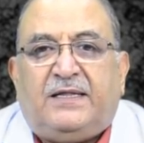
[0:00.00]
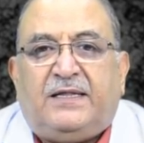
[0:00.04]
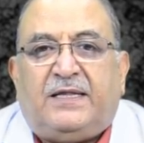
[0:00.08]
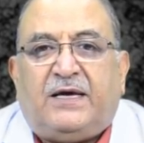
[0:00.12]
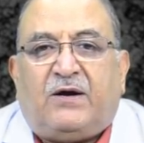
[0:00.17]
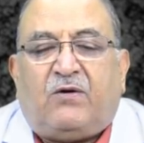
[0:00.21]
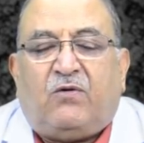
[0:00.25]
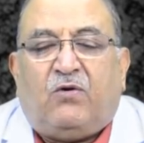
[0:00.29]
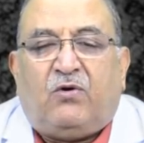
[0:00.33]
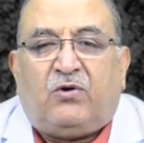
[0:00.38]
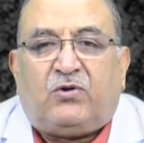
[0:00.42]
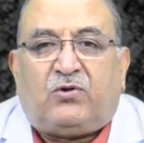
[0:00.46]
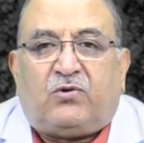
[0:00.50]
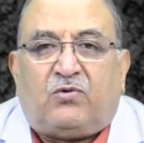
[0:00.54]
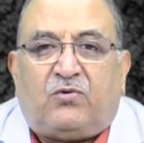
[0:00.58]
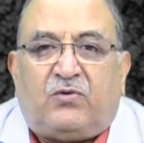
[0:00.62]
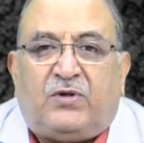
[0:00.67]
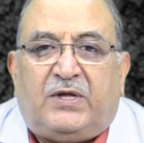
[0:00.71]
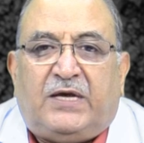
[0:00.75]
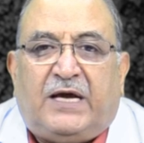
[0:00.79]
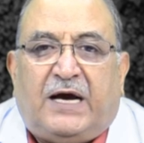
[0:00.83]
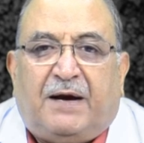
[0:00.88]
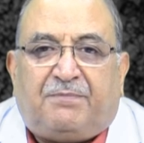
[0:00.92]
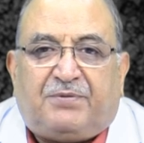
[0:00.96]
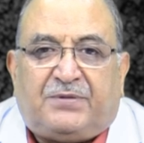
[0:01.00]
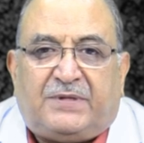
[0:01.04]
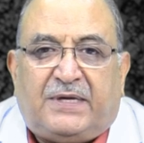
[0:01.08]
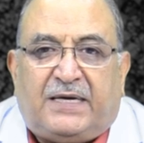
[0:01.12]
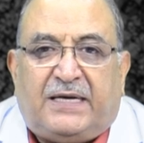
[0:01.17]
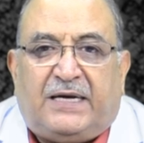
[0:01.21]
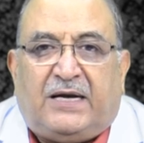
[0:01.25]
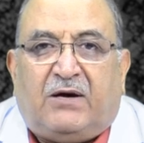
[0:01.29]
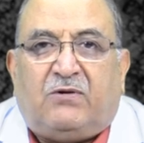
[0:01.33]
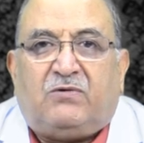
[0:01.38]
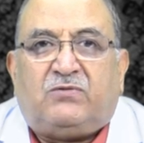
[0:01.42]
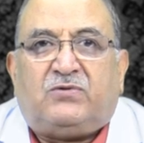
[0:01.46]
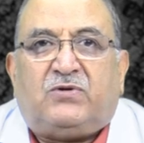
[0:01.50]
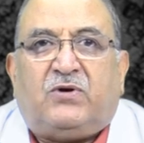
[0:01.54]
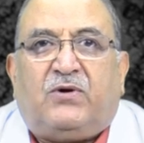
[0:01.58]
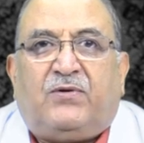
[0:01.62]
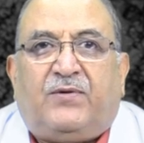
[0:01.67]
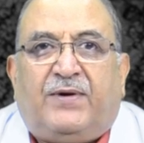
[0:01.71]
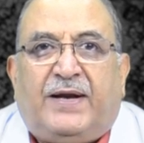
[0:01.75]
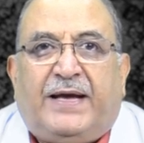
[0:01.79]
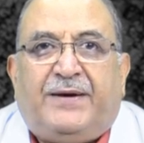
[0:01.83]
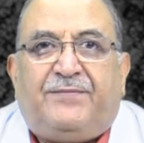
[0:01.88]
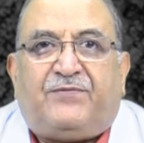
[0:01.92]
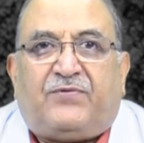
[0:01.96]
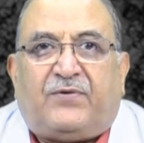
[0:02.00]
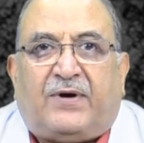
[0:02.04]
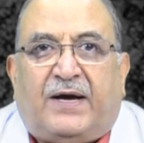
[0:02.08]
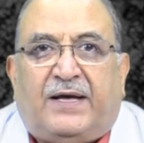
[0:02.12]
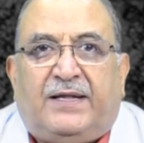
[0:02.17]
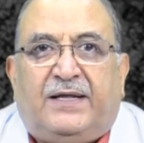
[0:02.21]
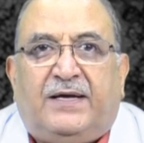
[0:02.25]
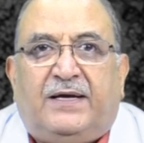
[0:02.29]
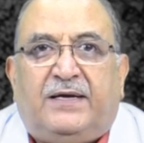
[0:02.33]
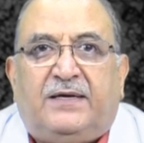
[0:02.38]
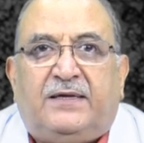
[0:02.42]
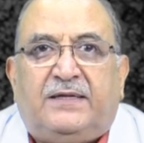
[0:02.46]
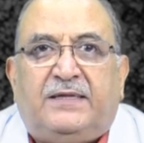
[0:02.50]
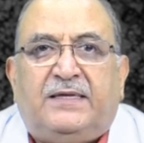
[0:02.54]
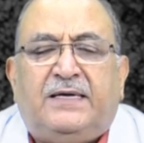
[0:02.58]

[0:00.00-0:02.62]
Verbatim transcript: They go through the ups and downs of life together.